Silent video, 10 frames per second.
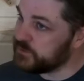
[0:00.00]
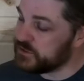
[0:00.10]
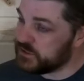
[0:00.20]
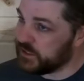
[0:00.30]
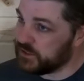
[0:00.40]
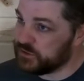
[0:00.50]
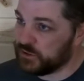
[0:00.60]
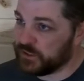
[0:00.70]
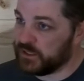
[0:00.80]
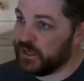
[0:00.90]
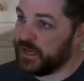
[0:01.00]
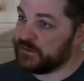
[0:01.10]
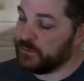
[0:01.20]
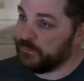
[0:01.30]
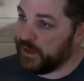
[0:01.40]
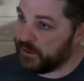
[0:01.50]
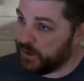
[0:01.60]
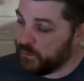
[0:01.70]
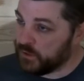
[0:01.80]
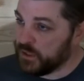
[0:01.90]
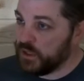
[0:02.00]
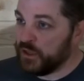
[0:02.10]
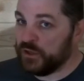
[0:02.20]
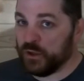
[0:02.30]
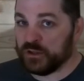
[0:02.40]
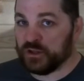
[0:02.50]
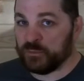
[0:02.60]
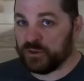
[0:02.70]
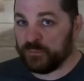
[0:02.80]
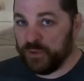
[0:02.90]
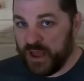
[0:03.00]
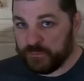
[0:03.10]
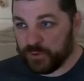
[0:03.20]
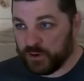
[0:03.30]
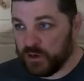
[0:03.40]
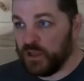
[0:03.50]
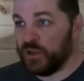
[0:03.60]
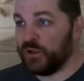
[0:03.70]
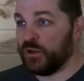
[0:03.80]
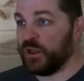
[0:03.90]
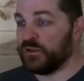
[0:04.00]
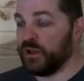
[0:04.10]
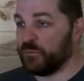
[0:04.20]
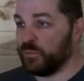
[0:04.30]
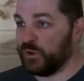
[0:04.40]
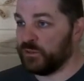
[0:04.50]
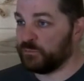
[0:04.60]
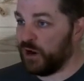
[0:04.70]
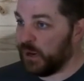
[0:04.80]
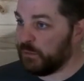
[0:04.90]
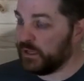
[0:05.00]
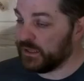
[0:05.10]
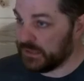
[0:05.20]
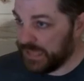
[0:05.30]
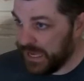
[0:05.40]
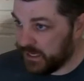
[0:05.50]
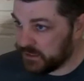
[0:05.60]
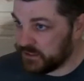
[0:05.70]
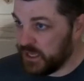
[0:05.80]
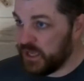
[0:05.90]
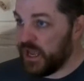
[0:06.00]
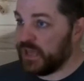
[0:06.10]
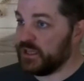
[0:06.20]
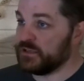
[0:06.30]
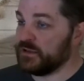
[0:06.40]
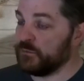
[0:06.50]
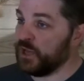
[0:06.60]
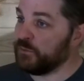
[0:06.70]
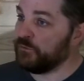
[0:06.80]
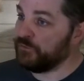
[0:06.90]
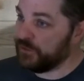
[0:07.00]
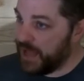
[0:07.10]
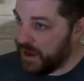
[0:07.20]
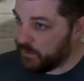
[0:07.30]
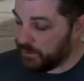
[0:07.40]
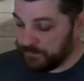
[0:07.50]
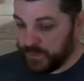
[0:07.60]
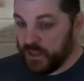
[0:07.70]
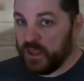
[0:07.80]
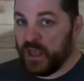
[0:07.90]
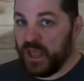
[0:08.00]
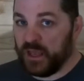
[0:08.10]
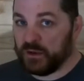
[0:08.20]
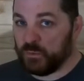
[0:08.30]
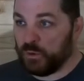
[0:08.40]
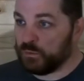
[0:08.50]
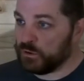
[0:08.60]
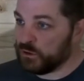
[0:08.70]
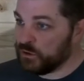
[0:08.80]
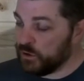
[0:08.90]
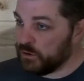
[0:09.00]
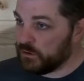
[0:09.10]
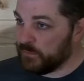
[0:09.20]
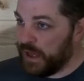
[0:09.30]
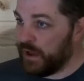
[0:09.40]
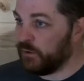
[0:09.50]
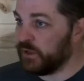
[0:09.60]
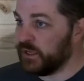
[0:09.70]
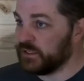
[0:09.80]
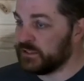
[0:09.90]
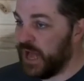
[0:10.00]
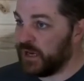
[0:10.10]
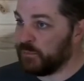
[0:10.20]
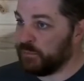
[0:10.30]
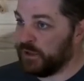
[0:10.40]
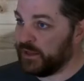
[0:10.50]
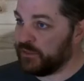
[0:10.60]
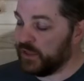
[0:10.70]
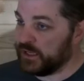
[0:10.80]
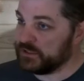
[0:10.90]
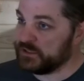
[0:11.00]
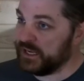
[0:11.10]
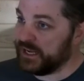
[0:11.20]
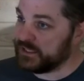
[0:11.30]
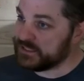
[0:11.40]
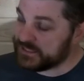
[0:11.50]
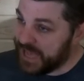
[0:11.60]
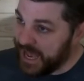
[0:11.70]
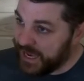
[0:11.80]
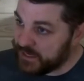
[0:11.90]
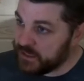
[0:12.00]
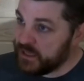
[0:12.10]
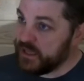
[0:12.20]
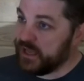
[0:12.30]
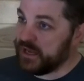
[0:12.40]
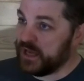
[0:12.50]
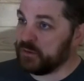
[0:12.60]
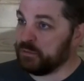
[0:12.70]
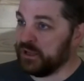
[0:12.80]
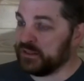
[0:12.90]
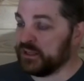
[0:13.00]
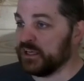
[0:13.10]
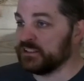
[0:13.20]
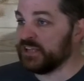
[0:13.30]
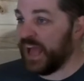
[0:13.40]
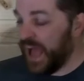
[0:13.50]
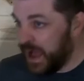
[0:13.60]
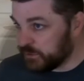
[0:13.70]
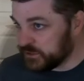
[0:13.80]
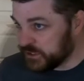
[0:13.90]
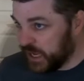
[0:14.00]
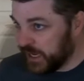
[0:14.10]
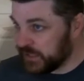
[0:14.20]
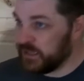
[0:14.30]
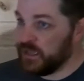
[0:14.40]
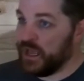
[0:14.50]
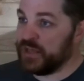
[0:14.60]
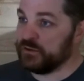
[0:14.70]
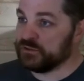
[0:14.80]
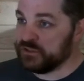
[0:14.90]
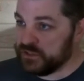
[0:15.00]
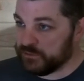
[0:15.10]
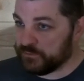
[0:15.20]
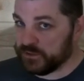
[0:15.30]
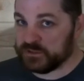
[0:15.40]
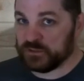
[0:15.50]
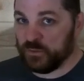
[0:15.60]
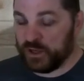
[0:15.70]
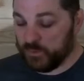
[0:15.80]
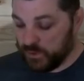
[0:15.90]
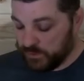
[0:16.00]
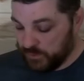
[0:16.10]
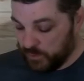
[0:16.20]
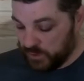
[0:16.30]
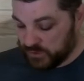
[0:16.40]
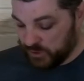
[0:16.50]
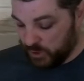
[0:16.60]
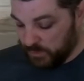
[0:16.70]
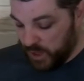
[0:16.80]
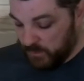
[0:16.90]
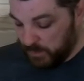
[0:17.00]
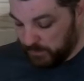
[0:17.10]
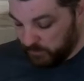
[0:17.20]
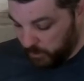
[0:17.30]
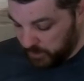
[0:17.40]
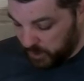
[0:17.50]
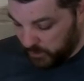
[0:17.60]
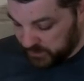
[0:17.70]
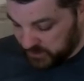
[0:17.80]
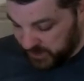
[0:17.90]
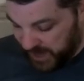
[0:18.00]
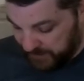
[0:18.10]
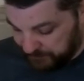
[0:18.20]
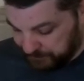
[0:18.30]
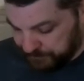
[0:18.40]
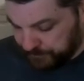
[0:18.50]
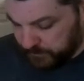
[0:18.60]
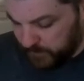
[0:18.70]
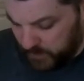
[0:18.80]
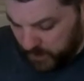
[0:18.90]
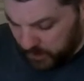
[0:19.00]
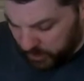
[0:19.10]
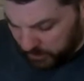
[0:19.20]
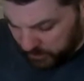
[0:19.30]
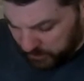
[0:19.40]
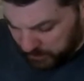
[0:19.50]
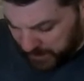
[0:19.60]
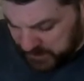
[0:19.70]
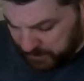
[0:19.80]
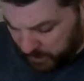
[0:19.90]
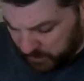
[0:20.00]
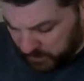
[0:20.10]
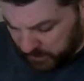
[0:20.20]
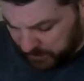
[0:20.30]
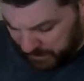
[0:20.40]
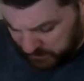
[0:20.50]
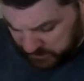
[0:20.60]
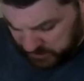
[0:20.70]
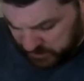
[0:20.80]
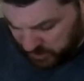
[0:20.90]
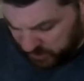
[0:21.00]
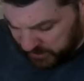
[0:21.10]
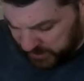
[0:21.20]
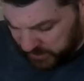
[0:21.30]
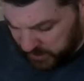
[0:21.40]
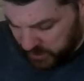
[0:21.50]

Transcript: of seeds. You'll get a tomato, you'll end up with a pepper, you'll end up with probably a lettuce, and then some type of flower. And what we're going to learn about is how to plant things inside and how to plant things outside. And there's a difference in why you want to do it. So, but before we go into that, you know, the best part about starting